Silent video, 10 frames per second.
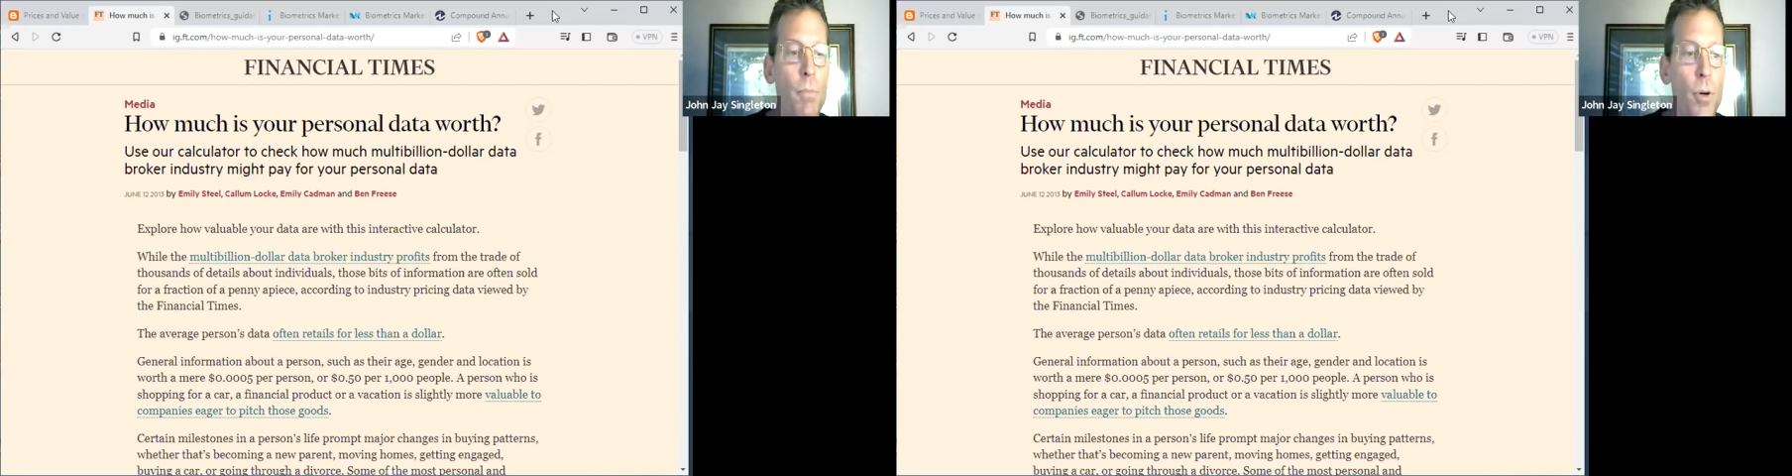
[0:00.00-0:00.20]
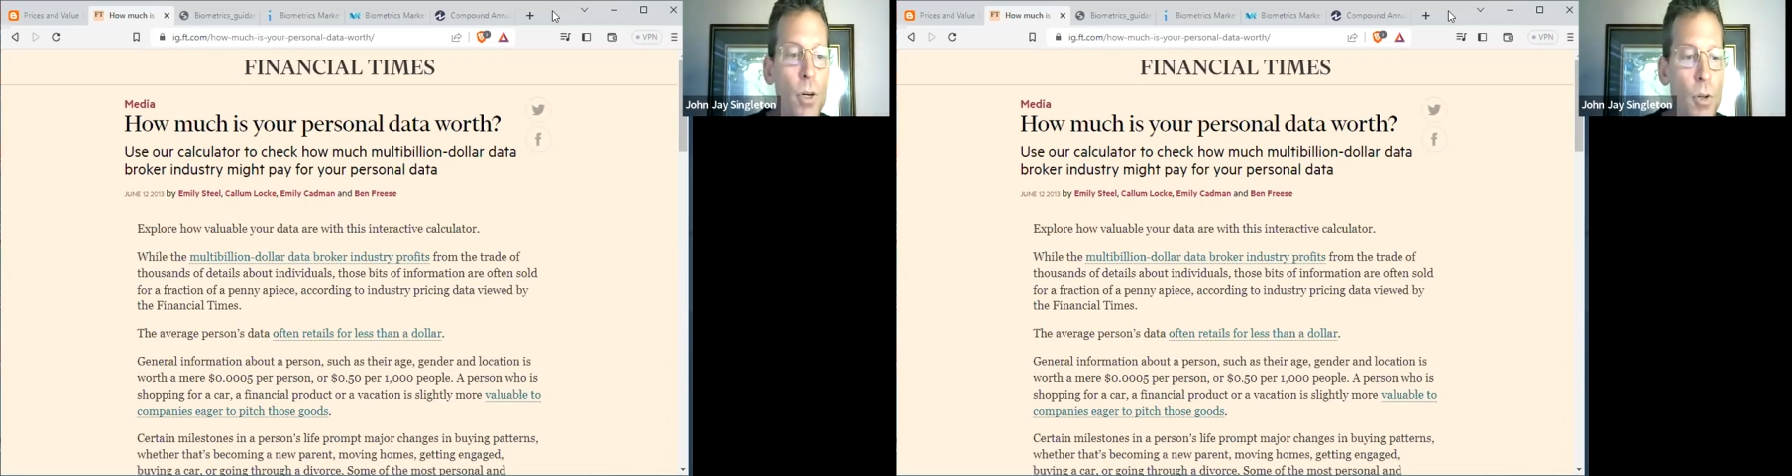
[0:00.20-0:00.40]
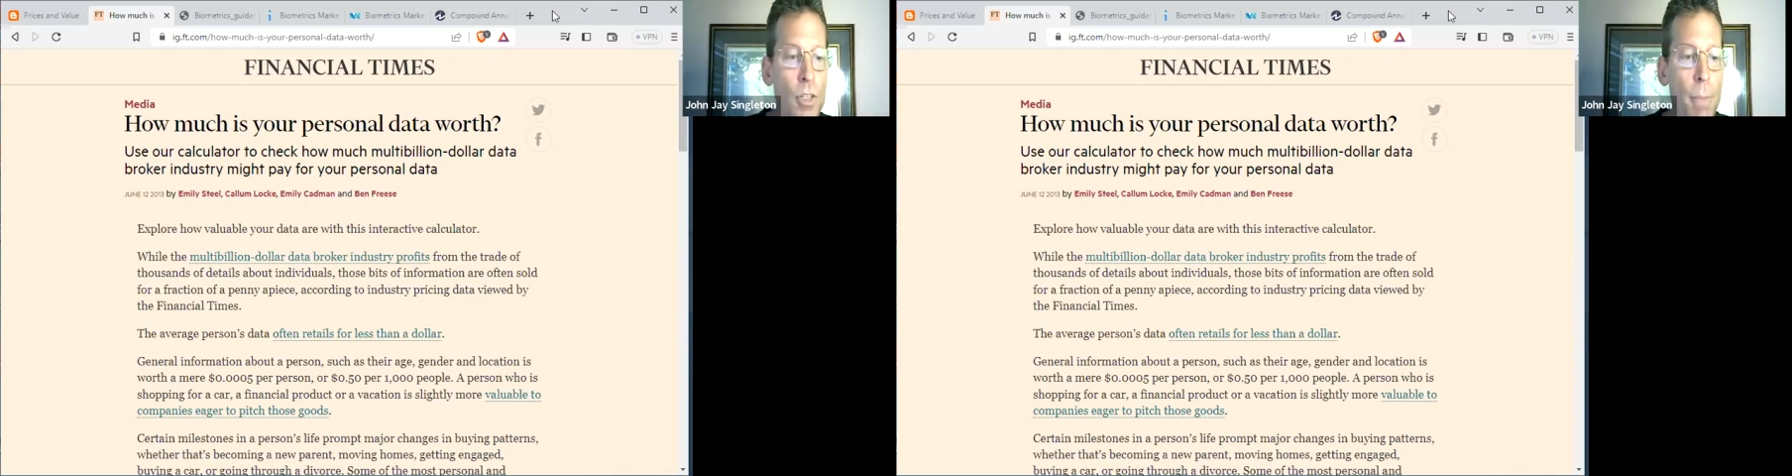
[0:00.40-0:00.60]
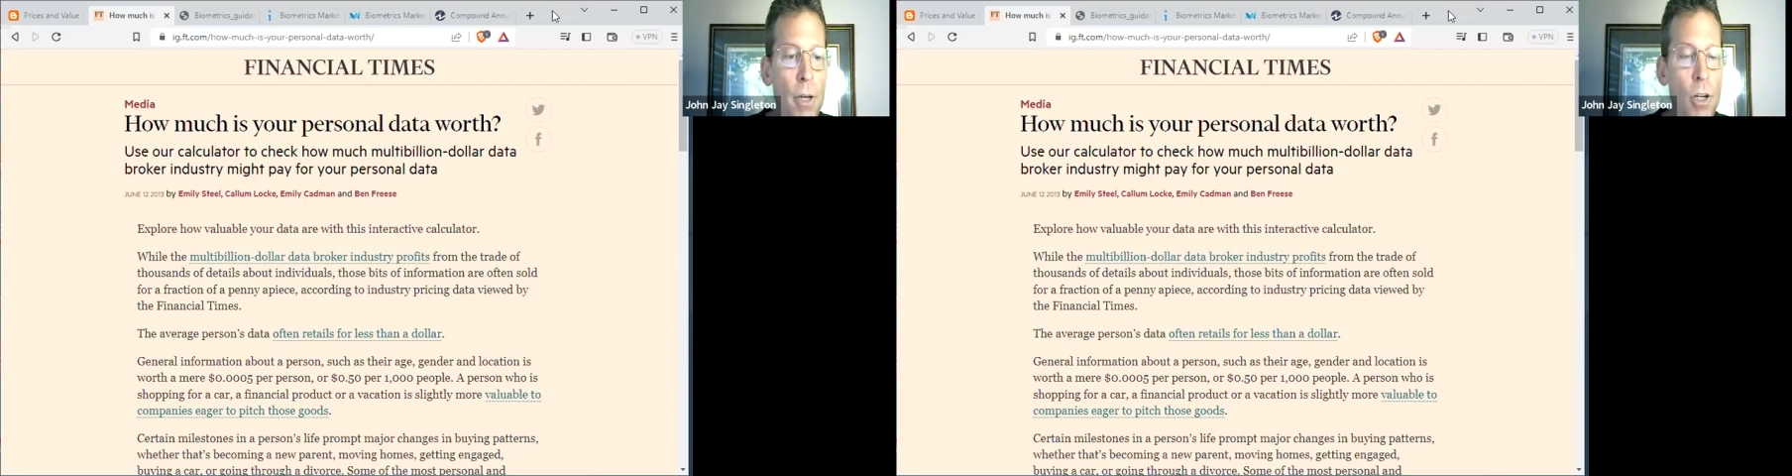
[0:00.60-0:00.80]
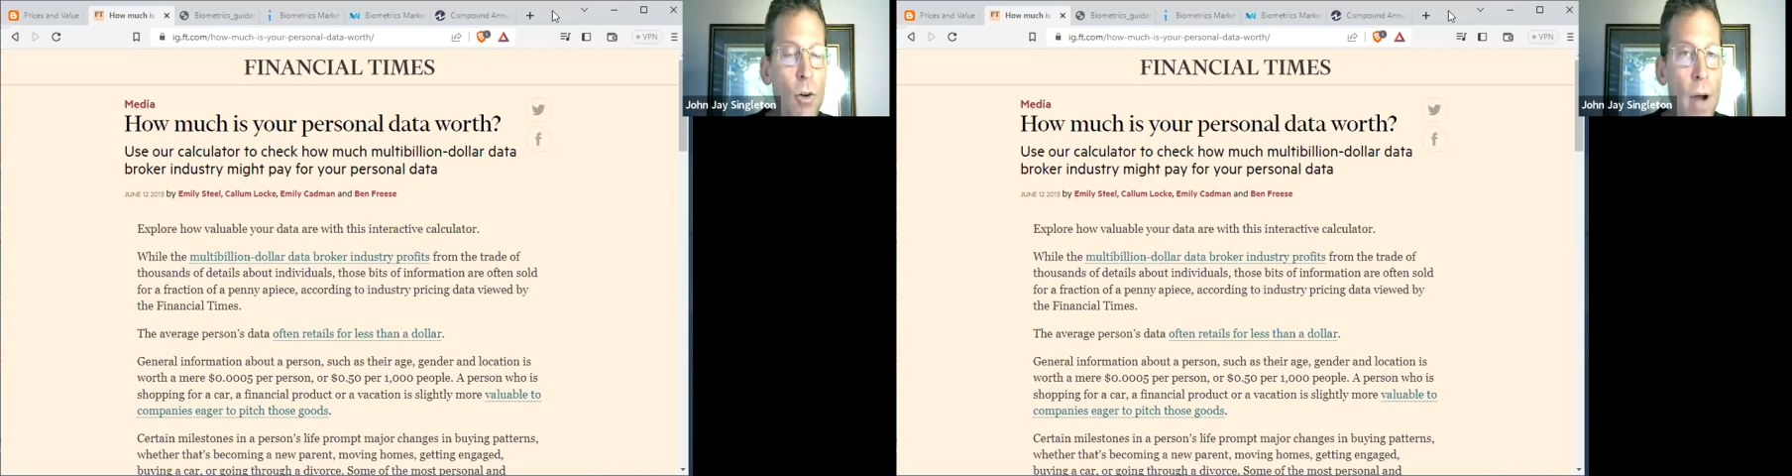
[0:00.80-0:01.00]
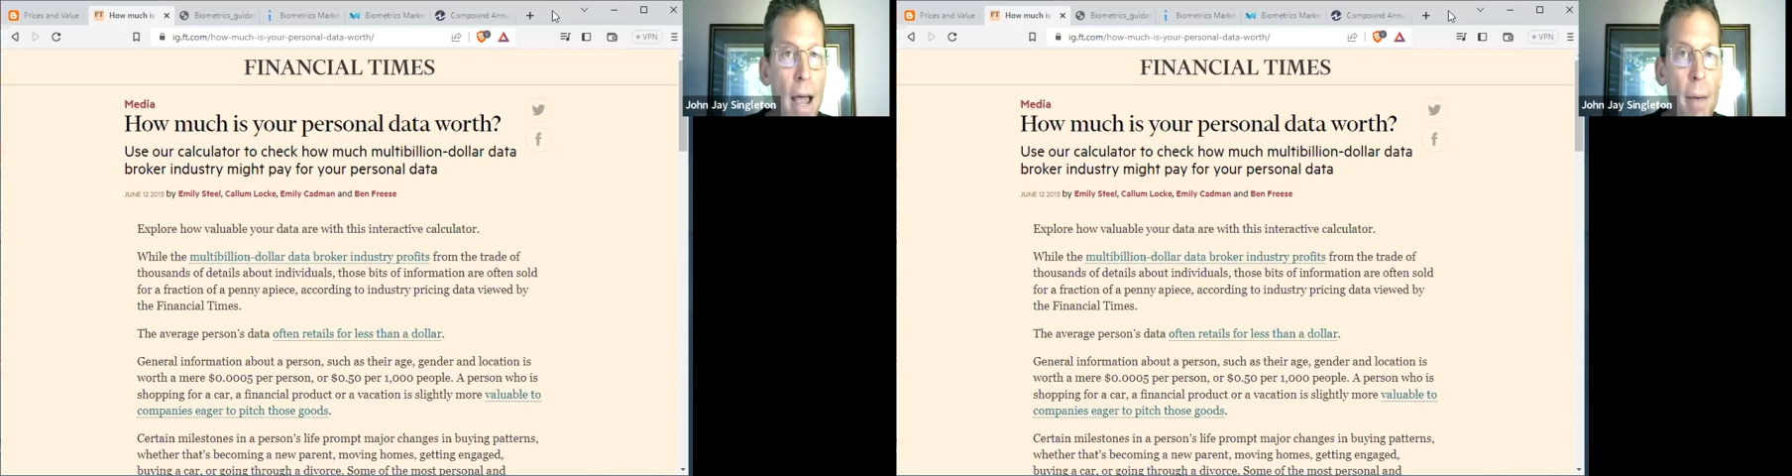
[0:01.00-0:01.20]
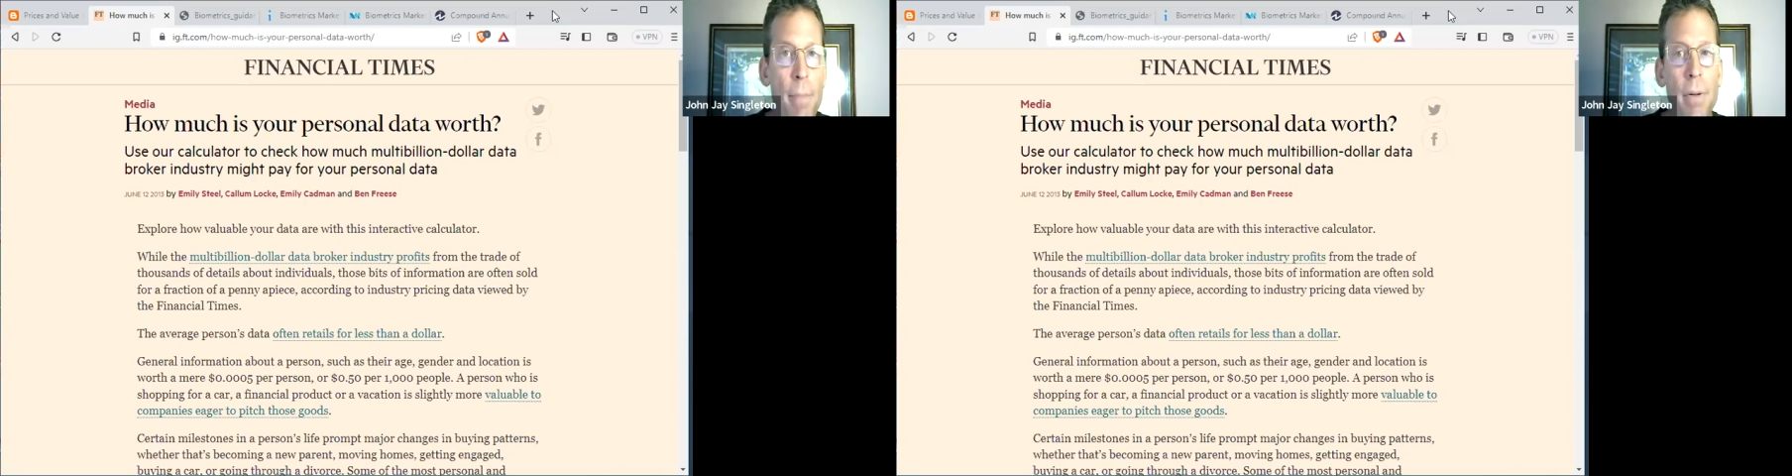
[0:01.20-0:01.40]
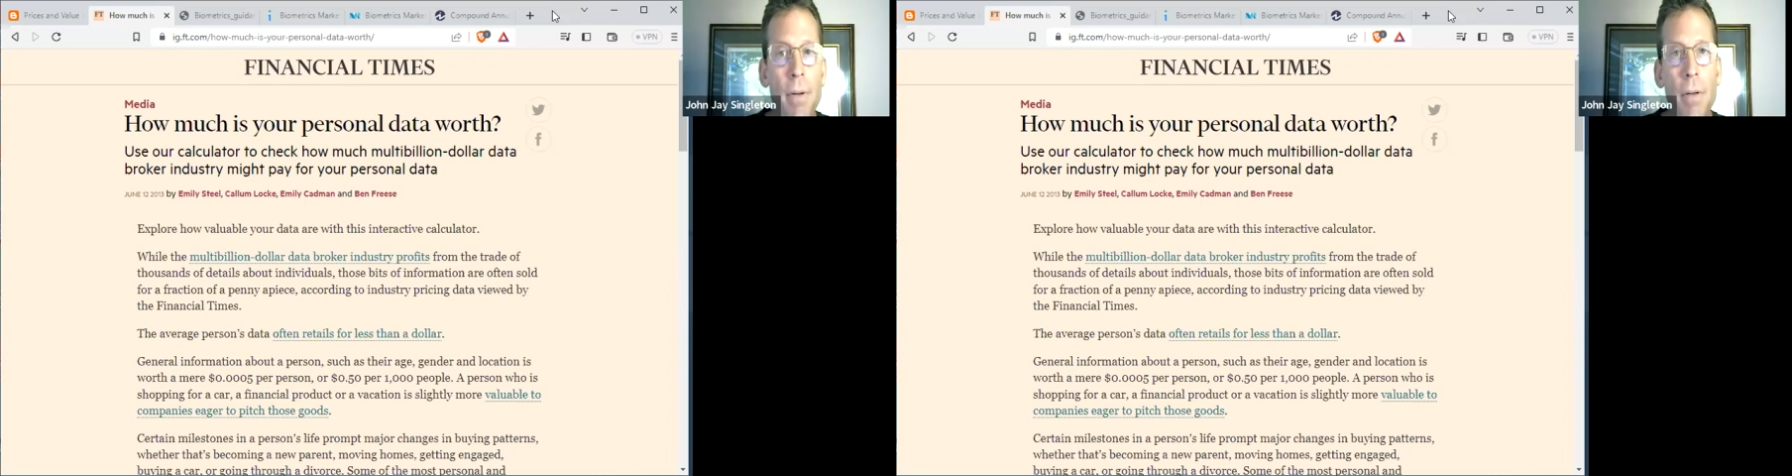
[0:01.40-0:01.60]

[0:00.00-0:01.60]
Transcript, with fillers: produced a bunch of crap